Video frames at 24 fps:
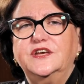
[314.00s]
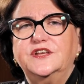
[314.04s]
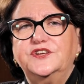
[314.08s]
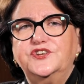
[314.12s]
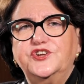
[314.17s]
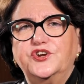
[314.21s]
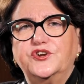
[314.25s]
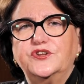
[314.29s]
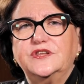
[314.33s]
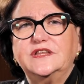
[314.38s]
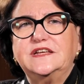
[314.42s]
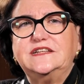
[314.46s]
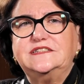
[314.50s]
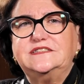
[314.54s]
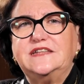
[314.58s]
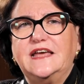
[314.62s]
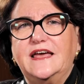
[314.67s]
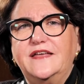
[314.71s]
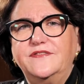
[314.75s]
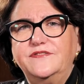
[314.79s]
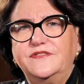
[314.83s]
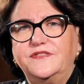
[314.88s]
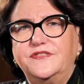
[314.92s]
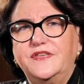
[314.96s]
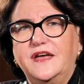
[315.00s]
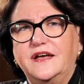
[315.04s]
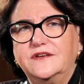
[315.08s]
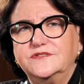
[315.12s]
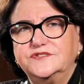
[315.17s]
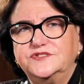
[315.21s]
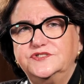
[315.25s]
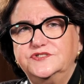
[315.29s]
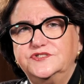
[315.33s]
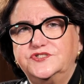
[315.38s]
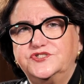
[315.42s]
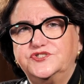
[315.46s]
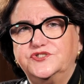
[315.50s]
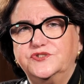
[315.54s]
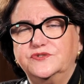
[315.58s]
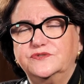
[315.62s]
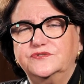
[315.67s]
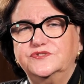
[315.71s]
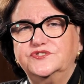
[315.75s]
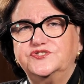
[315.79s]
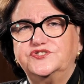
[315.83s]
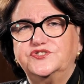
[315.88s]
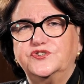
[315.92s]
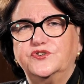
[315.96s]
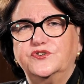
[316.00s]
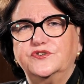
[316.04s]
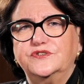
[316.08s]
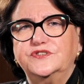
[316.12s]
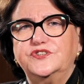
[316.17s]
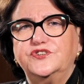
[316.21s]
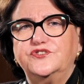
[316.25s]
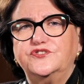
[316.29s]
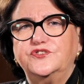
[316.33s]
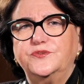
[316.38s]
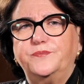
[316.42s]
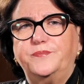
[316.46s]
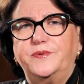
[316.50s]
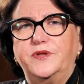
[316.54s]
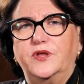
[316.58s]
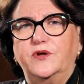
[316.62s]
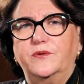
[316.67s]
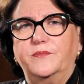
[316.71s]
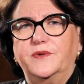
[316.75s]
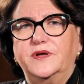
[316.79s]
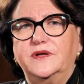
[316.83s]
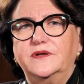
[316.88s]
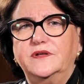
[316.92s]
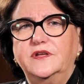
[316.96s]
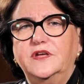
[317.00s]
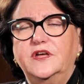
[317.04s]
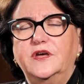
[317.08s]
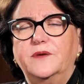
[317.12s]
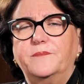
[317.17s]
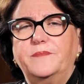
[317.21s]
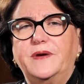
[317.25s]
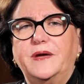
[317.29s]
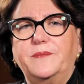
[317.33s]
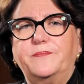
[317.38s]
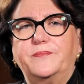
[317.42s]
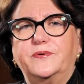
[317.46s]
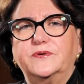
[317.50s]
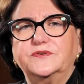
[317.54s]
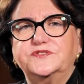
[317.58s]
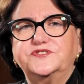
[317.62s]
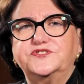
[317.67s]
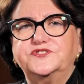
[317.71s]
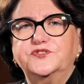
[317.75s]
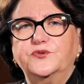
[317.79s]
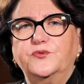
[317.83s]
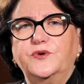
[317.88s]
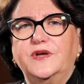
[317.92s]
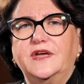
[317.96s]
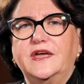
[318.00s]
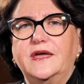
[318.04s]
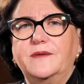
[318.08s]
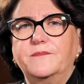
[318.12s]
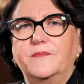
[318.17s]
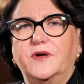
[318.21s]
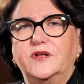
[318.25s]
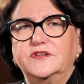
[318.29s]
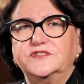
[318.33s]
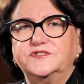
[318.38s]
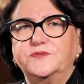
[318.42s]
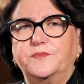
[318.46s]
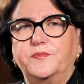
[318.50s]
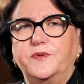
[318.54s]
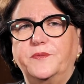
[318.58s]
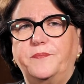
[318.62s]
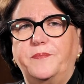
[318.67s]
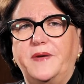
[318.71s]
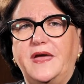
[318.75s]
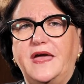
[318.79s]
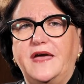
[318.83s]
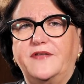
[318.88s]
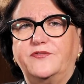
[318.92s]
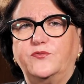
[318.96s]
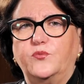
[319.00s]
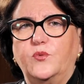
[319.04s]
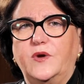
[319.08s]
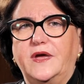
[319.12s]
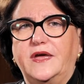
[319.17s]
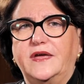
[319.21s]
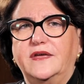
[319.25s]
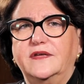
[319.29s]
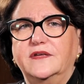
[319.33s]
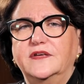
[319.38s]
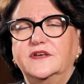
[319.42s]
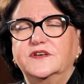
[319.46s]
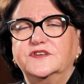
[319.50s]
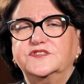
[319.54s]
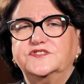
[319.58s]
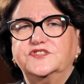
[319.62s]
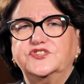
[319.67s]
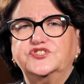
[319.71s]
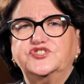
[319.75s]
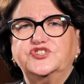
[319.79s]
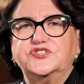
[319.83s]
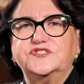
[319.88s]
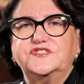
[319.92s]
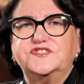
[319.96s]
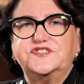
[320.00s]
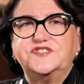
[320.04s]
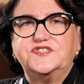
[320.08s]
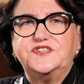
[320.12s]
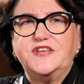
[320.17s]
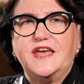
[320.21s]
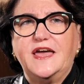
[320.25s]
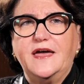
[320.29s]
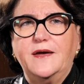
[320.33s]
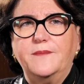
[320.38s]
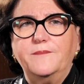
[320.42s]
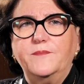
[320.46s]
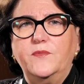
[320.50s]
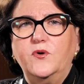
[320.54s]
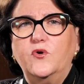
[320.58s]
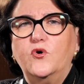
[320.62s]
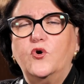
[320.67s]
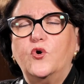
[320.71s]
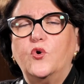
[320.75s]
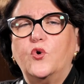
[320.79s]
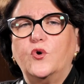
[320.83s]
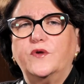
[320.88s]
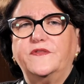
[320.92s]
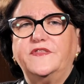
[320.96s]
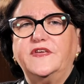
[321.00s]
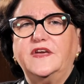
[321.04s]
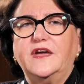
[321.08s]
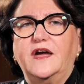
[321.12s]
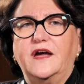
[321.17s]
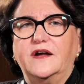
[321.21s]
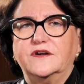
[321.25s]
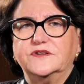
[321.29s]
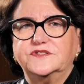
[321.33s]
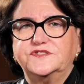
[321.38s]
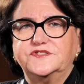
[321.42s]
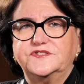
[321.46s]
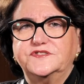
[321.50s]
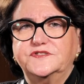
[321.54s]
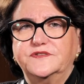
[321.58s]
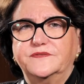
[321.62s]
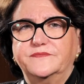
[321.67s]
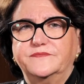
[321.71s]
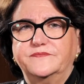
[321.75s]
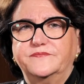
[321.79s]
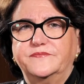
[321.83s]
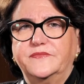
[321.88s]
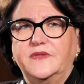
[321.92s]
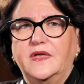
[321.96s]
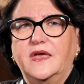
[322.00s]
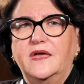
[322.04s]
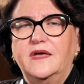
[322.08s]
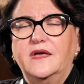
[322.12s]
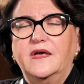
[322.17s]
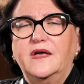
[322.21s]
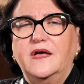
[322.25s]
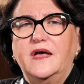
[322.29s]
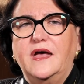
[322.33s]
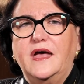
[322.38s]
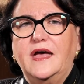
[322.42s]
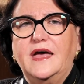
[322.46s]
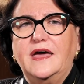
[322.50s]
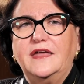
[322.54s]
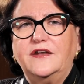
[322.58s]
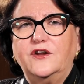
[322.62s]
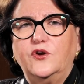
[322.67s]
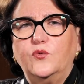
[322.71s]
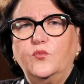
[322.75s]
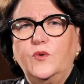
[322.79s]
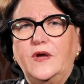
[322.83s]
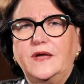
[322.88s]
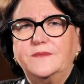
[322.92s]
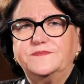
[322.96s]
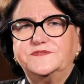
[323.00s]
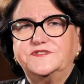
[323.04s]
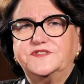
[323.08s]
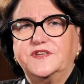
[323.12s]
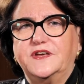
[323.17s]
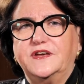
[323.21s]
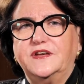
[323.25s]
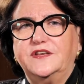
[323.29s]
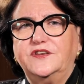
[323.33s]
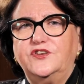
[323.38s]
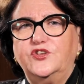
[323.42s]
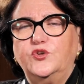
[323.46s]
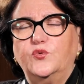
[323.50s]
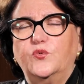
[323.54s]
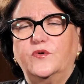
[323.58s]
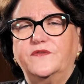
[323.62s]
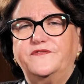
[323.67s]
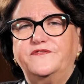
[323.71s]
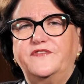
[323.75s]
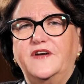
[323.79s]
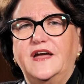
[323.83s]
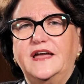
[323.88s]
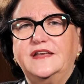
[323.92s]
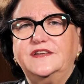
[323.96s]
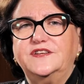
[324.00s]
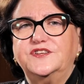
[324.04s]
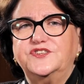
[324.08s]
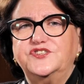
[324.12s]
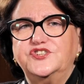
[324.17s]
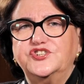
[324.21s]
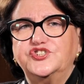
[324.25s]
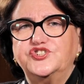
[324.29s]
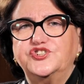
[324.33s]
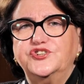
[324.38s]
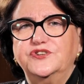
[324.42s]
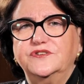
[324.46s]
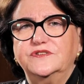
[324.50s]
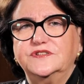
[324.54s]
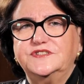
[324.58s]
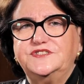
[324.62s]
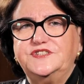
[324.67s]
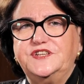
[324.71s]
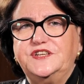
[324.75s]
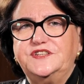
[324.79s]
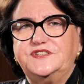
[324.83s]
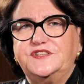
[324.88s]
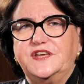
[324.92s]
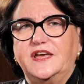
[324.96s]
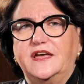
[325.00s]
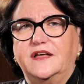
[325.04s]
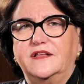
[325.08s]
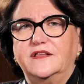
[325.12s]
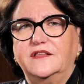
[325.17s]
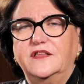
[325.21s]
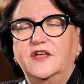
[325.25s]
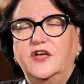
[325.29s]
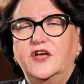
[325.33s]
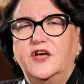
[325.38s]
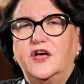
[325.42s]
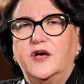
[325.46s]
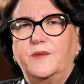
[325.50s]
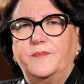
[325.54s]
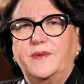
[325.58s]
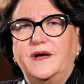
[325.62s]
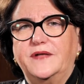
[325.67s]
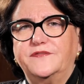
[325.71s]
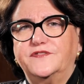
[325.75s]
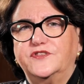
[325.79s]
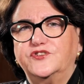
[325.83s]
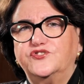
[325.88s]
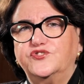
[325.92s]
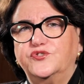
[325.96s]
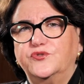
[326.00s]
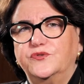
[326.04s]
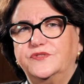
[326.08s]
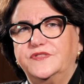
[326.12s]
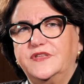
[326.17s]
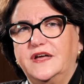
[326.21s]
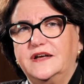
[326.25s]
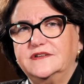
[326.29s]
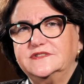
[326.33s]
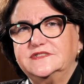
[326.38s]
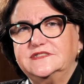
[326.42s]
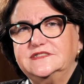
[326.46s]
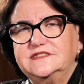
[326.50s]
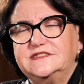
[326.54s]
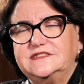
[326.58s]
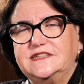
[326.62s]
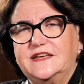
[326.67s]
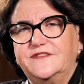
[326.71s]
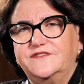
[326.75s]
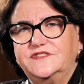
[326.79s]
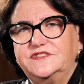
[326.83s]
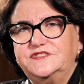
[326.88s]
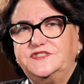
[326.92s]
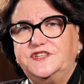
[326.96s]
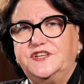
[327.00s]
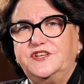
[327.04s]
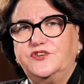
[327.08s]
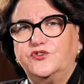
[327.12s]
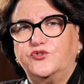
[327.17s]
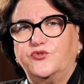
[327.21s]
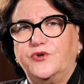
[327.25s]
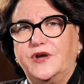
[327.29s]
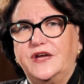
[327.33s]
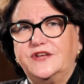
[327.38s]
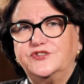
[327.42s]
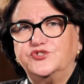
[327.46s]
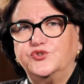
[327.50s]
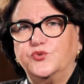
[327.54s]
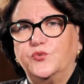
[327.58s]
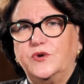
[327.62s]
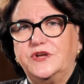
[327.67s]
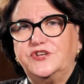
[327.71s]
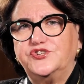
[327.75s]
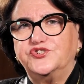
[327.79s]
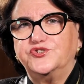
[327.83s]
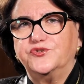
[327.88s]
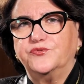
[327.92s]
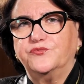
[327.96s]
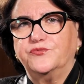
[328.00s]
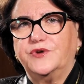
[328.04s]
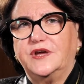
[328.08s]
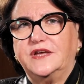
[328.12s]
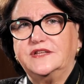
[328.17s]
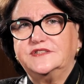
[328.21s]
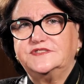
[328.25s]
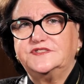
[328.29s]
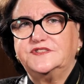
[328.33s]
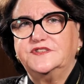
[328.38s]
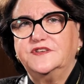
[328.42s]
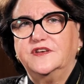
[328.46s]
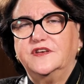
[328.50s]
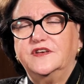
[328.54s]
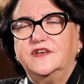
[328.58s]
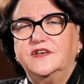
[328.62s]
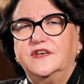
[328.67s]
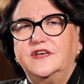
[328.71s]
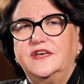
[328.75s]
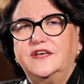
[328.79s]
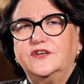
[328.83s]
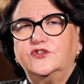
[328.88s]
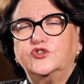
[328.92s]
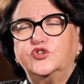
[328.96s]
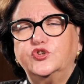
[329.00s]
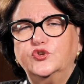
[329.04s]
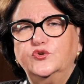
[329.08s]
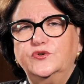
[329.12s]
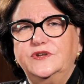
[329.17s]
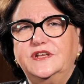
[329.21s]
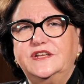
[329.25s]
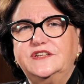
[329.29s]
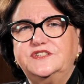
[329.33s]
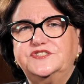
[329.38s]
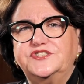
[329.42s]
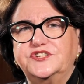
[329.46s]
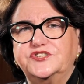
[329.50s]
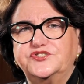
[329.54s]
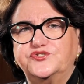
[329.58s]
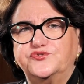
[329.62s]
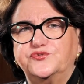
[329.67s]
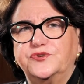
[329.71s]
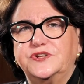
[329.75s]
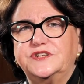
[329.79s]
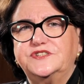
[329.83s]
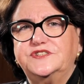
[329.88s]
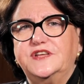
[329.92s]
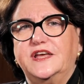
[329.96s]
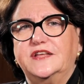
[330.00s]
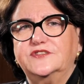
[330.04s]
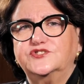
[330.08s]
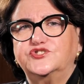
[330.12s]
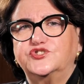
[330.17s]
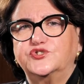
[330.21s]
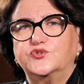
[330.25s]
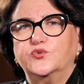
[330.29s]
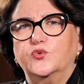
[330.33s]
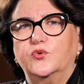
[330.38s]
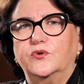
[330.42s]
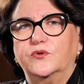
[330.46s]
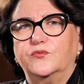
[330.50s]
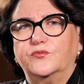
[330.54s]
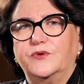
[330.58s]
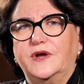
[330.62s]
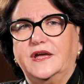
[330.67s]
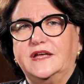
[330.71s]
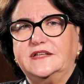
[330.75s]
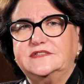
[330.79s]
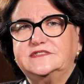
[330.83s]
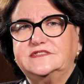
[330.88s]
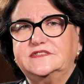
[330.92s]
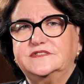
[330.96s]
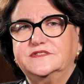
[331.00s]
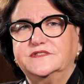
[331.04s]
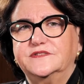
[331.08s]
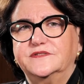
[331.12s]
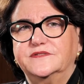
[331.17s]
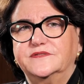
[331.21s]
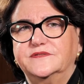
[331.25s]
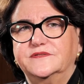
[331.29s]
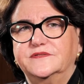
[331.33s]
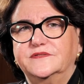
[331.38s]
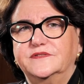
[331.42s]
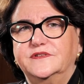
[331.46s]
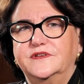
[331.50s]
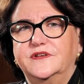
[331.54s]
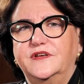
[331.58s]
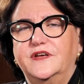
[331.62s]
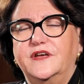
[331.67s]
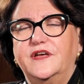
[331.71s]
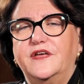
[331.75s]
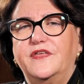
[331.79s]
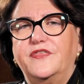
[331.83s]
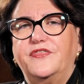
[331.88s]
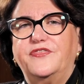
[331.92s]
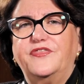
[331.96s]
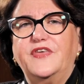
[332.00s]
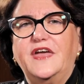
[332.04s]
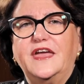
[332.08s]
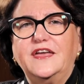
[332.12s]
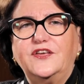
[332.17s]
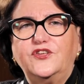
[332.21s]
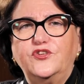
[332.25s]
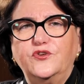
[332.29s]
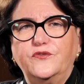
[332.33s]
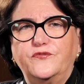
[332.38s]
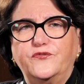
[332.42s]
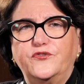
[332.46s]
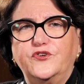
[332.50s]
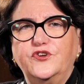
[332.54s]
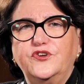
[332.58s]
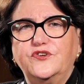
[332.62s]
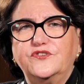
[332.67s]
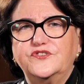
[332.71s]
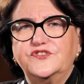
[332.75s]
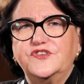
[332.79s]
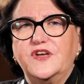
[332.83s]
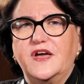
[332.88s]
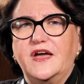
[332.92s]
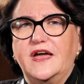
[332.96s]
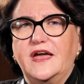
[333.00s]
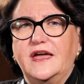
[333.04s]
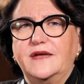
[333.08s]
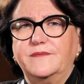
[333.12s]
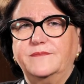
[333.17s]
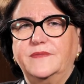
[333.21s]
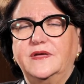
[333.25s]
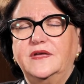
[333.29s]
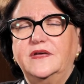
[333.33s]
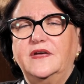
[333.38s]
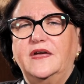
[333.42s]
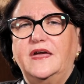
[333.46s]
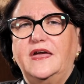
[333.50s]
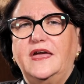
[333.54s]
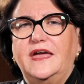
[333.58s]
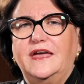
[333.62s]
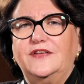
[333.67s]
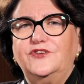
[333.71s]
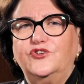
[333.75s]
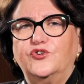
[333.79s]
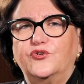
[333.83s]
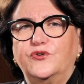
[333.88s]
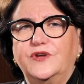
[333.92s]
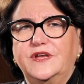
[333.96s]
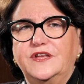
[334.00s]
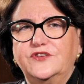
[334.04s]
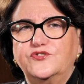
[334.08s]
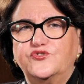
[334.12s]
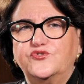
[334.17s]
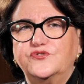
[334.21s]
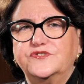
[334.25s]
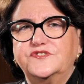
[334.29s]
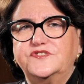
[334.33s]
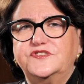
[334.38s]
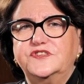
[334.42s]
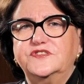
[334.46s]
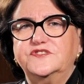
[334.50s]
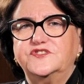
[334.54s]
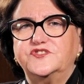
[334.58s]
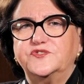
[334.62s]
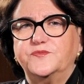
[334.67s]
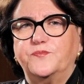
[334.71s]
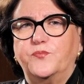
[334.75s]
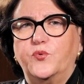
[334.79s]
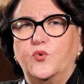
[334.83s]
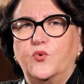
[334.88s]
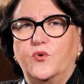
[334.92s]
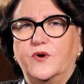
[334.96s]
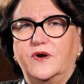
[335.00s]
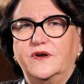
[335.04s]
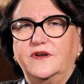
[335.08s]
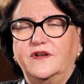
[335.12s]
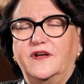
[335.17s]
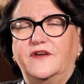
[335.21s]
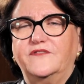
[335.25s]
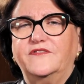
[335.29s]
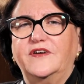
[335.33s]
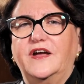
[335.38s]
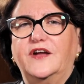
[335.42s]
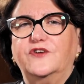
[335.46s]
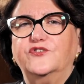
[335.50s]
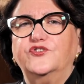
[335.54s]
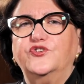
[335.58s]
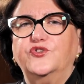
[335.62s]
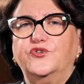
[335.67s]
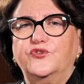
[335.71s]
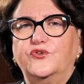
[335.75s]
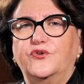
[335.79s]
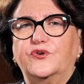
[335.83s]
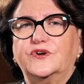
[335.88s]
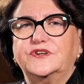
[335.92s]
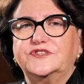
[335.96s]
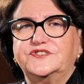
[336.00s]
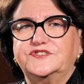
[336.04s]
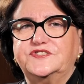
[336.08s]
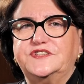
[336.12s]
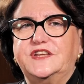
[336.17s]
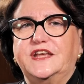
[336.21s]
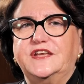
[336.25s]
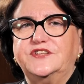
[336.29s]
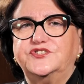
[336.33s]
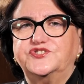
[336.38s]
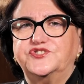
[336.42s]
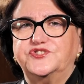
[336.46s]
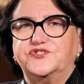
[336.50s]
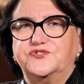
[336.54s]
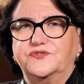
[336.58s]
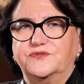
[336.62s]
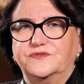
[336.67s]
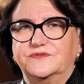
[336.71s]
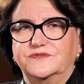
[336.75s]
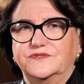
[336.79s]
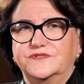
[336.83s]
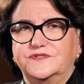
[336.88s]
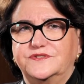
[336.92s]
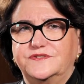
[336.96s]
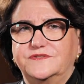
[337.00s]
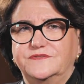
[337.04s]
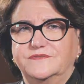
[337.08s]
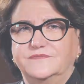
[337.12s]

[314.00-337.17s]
nearly 10,000 students earned their diploma by pursuing a multiple pathway, such as STEM or the arts. On our website, you will find additional detail about the 2017 graduation rates, including district and school rates. Thank you for your time and your interest and support of our New York State students.